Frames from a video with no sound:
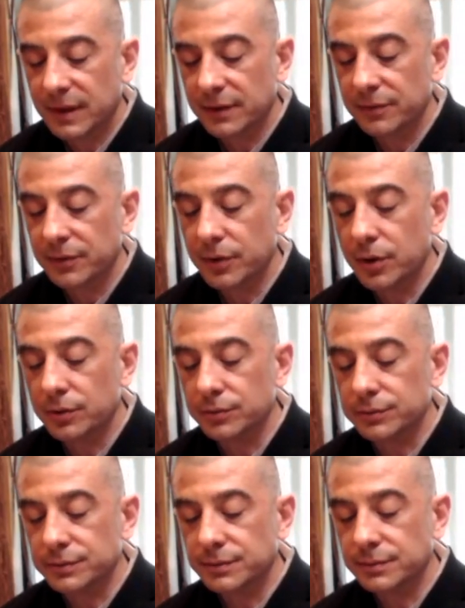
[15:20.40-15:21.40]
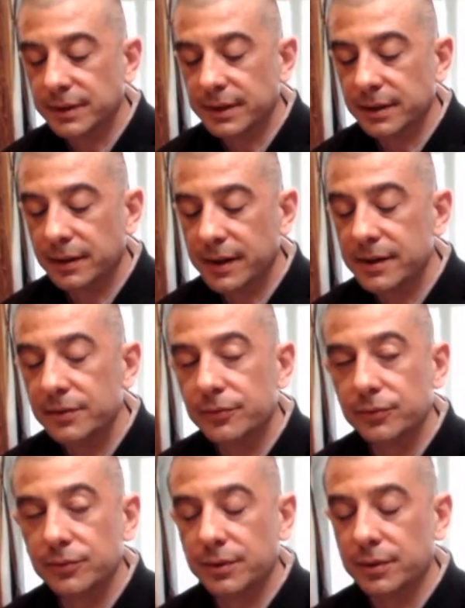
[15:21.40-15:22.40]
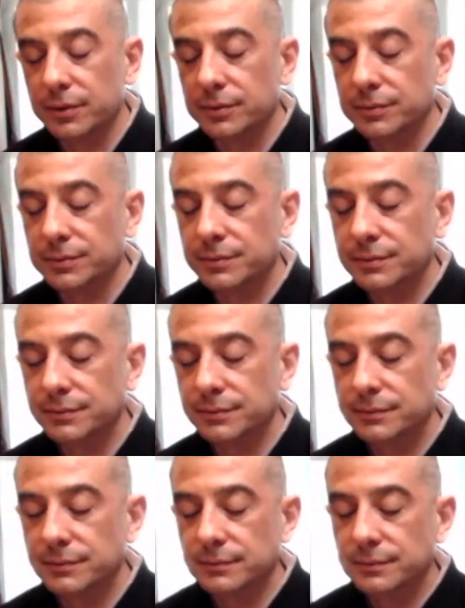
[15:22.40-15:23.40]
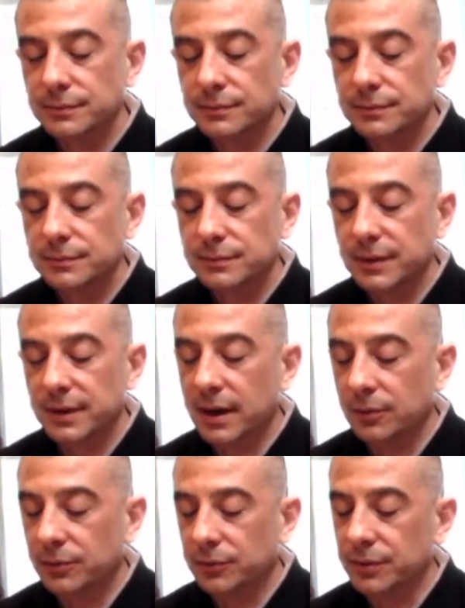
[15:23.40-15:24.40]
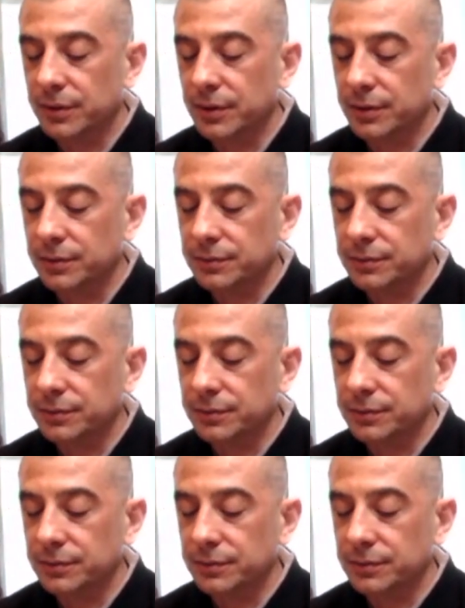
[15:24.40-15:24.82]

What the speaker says: In the nose, in through the nose, and out through the nose.